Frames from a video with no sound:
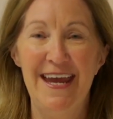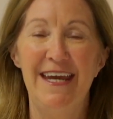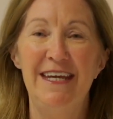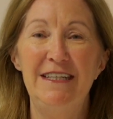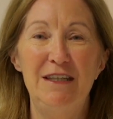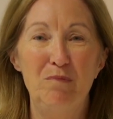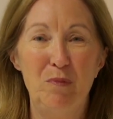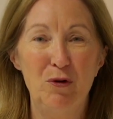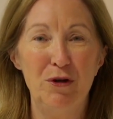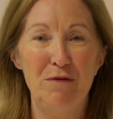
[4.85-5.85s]
It's
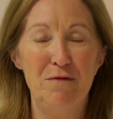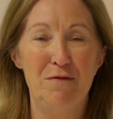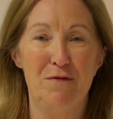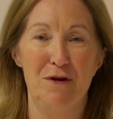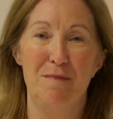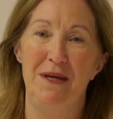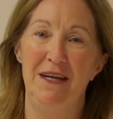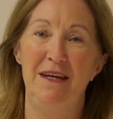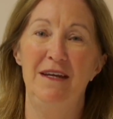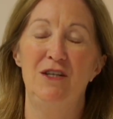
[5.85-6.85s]
important for
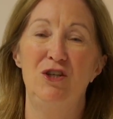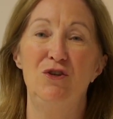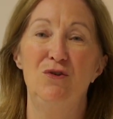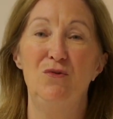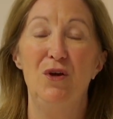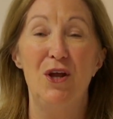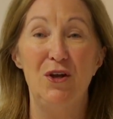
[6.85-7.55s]
me to